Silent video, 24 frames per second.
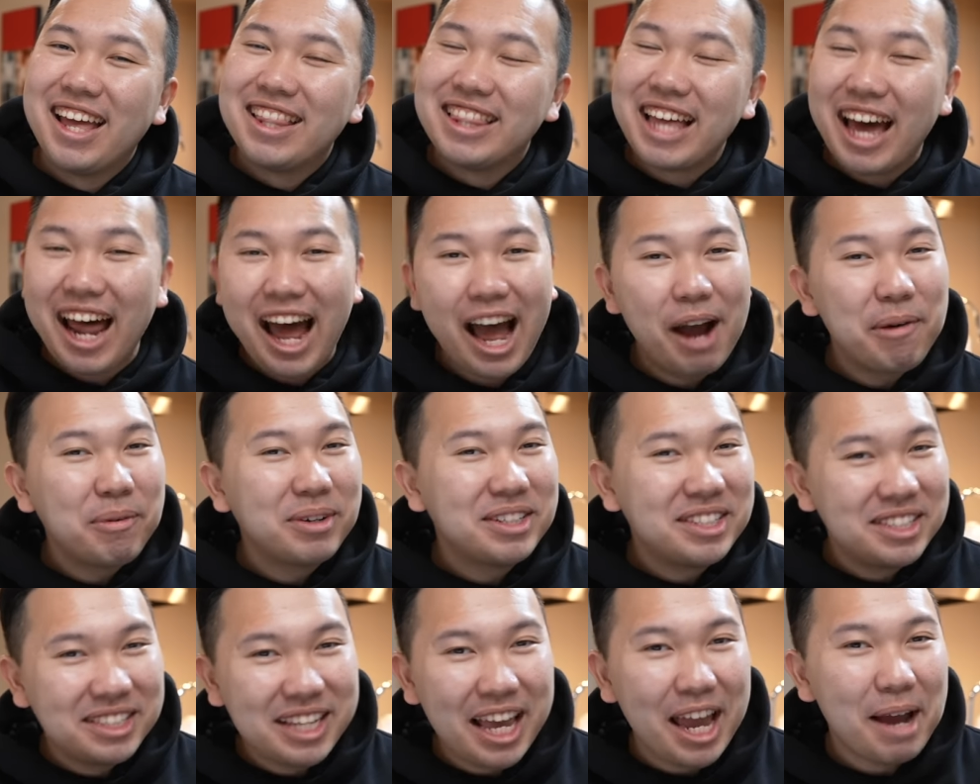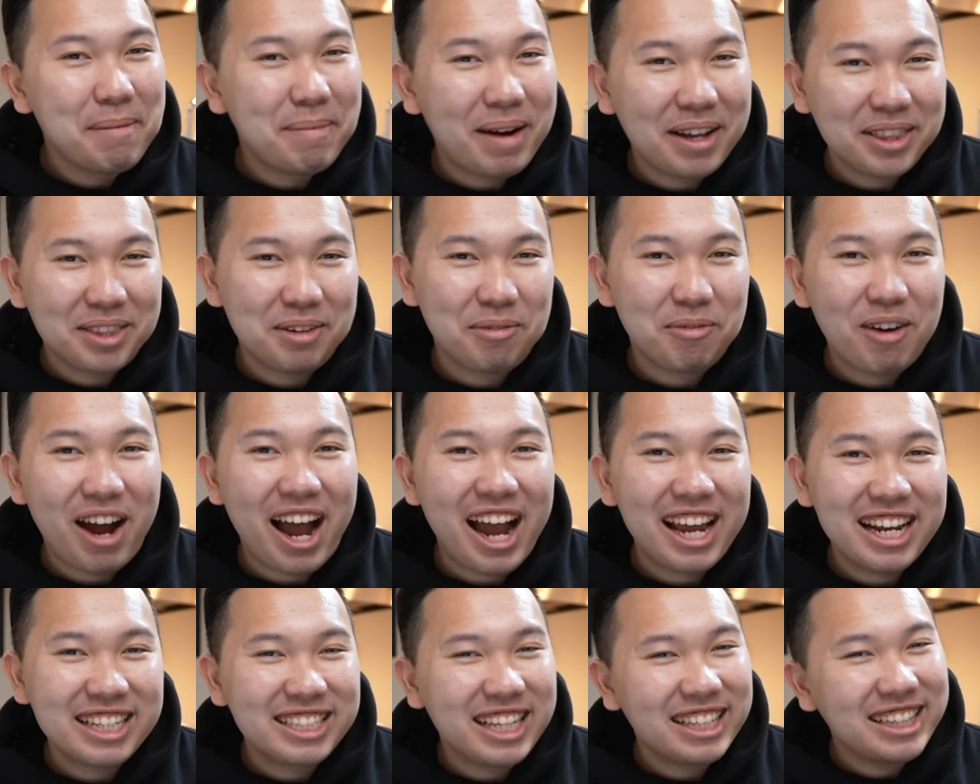that I would say about the
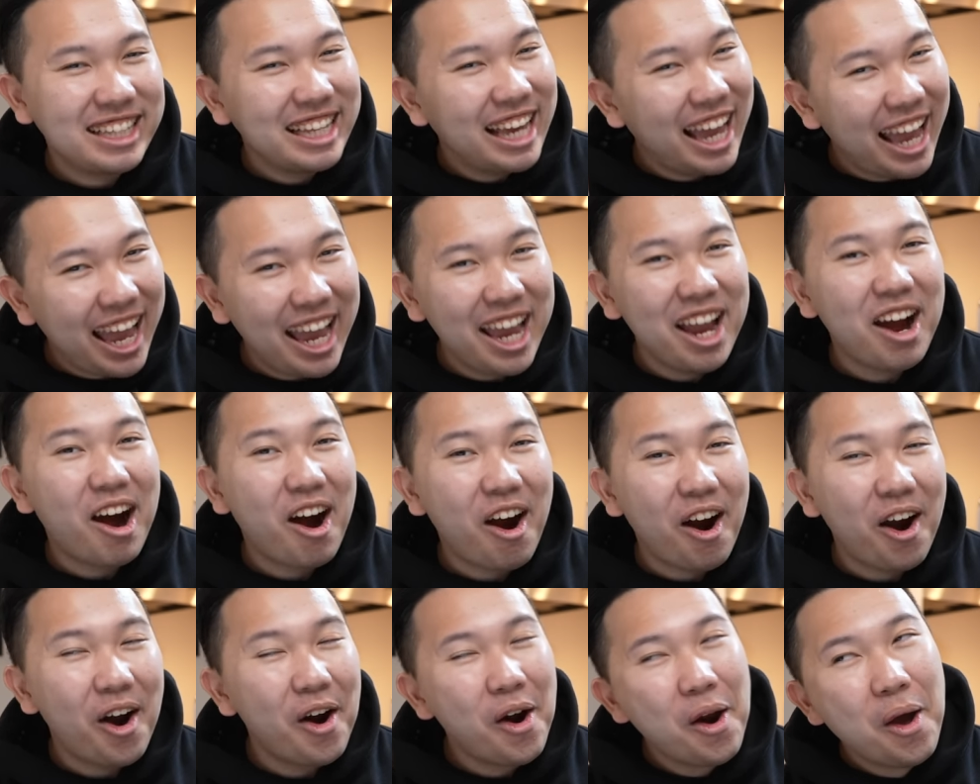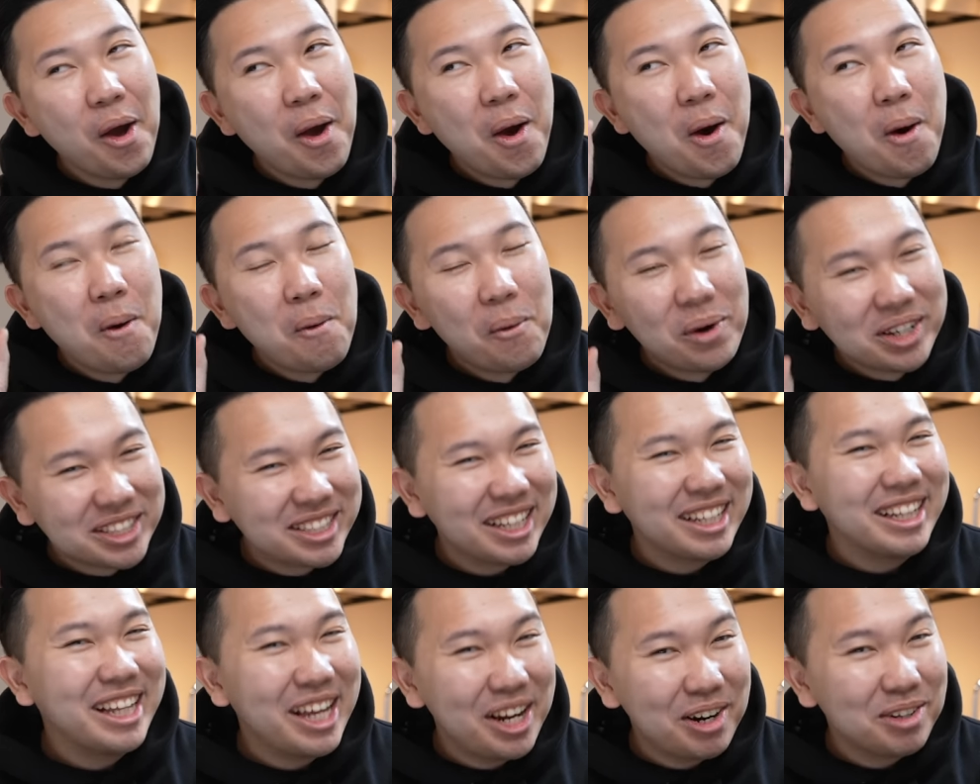ride is that the A R was
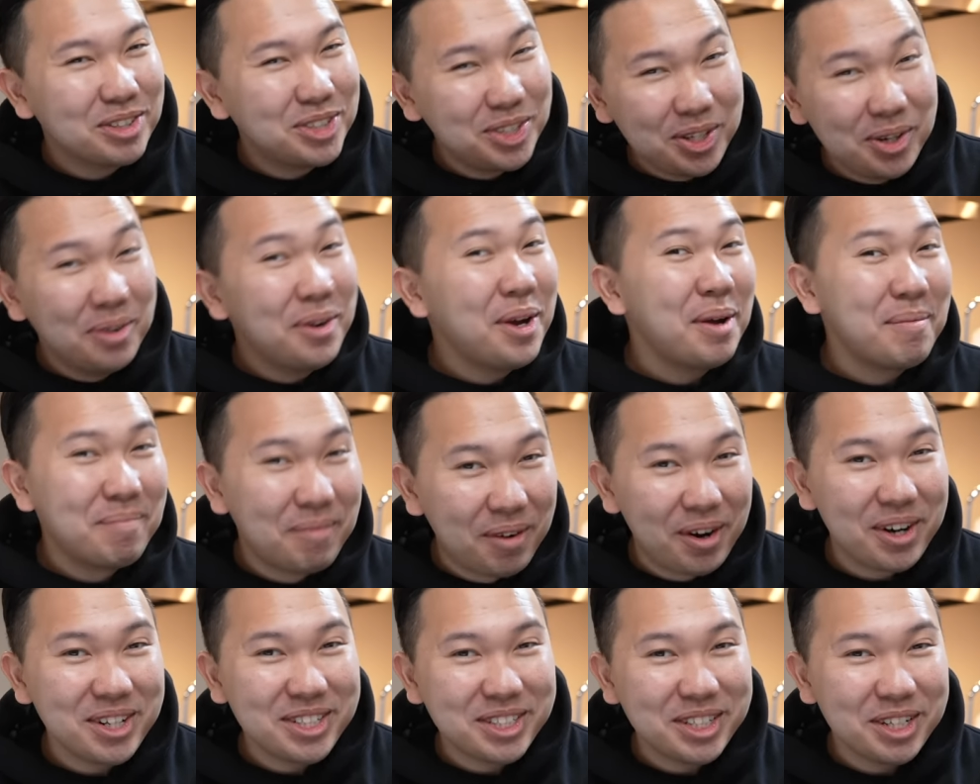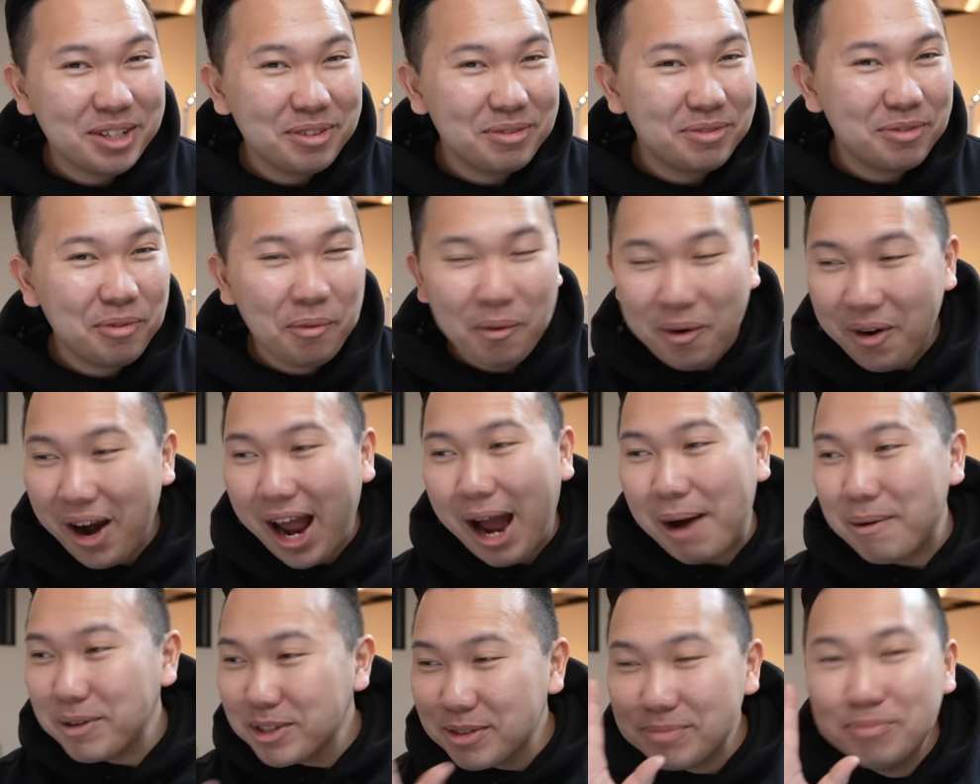a little too immersive, where
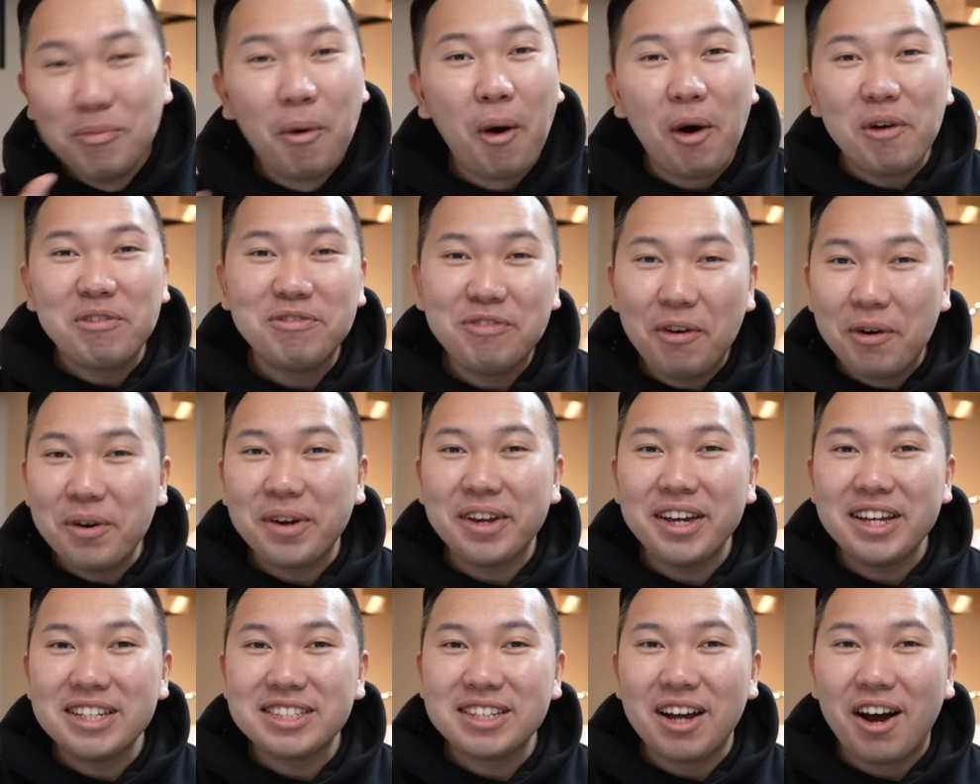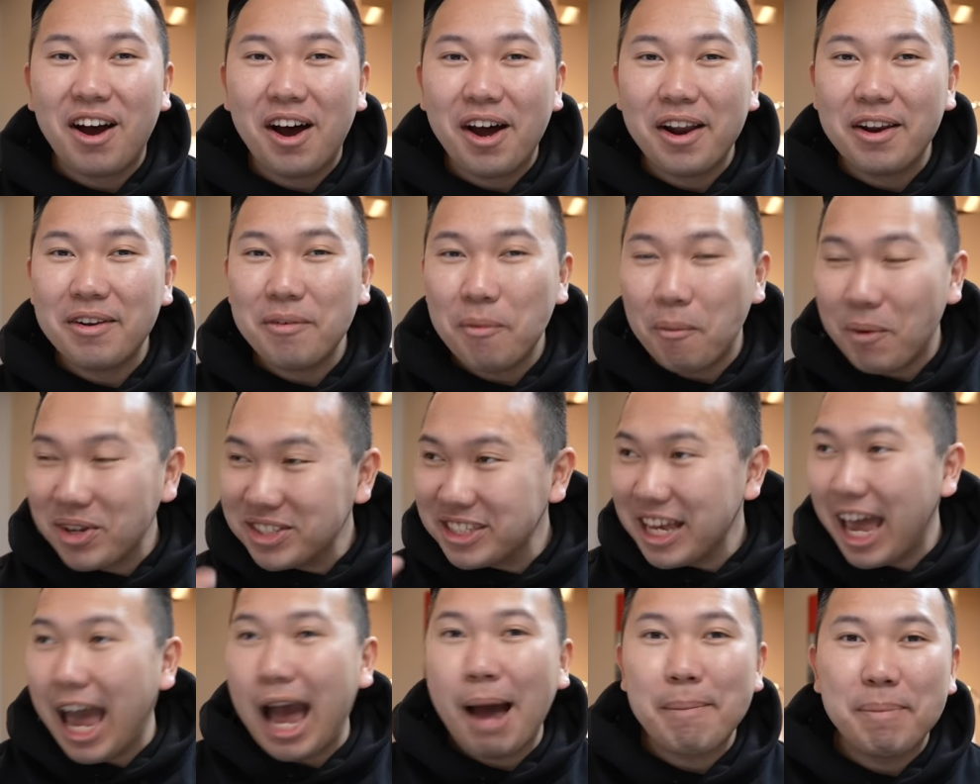I was more focused on what's
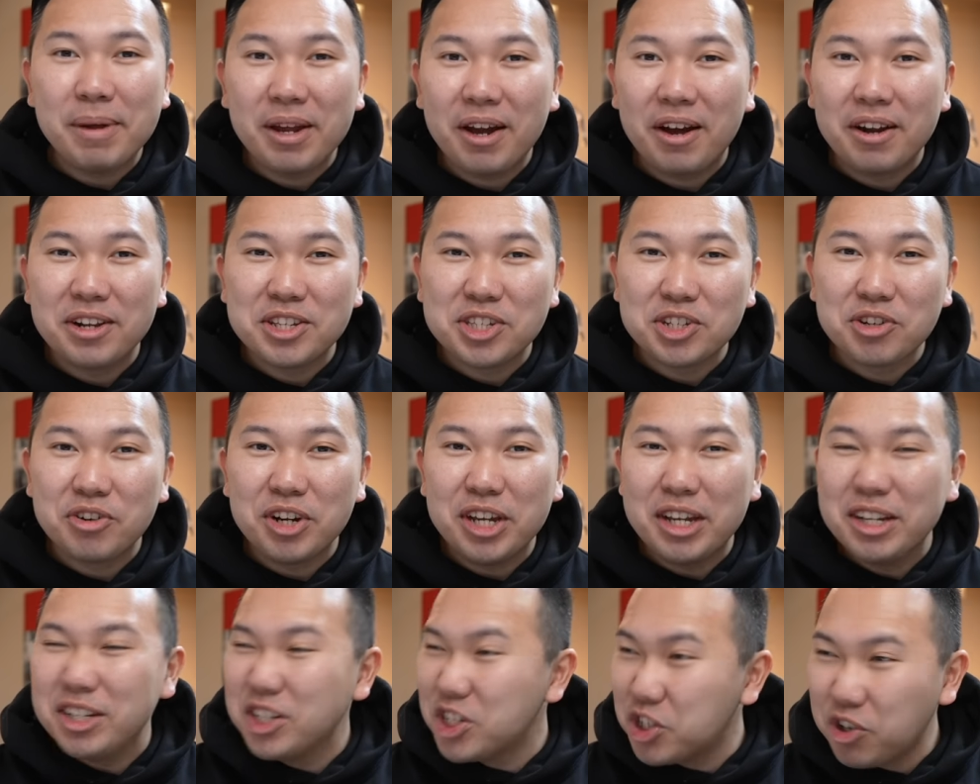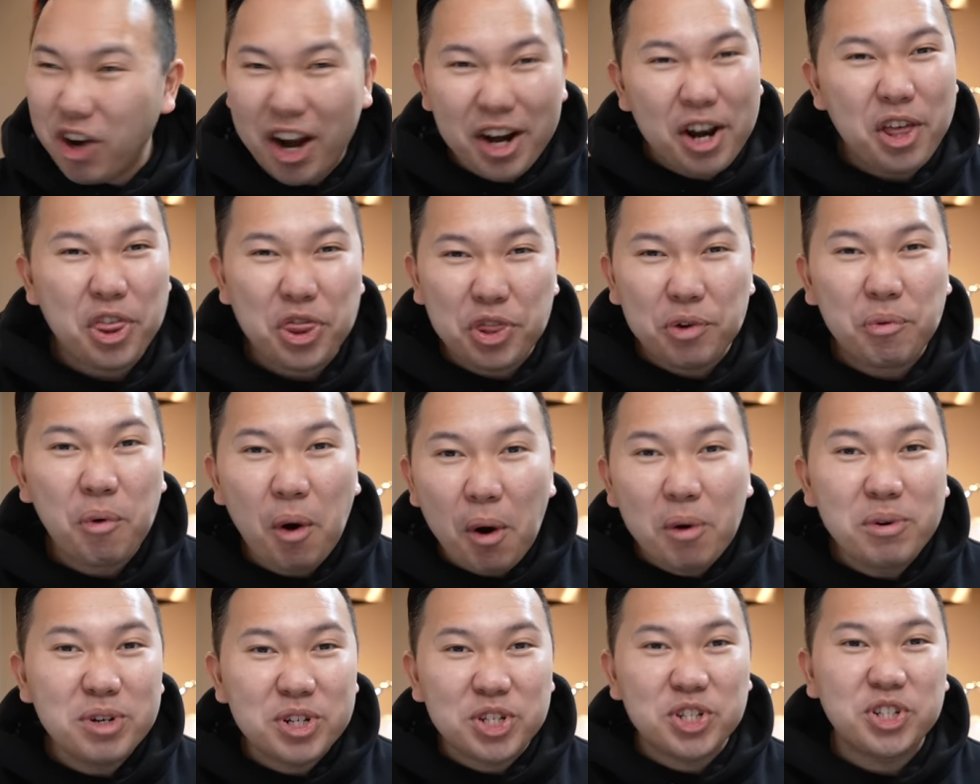happening on a screen, trying to
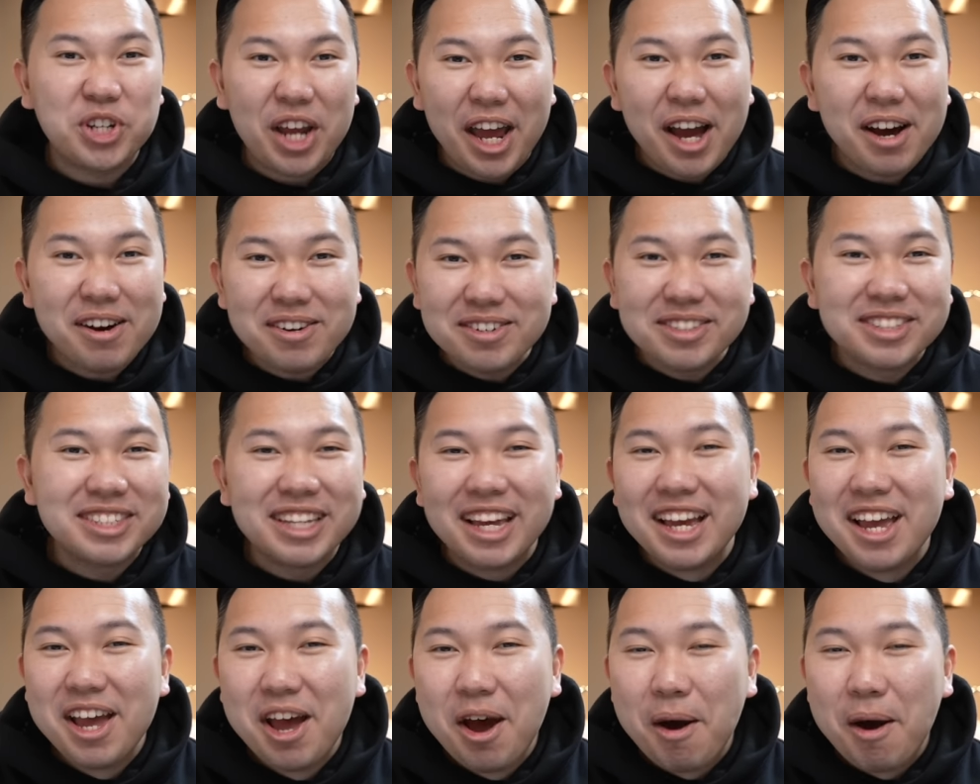throw shells,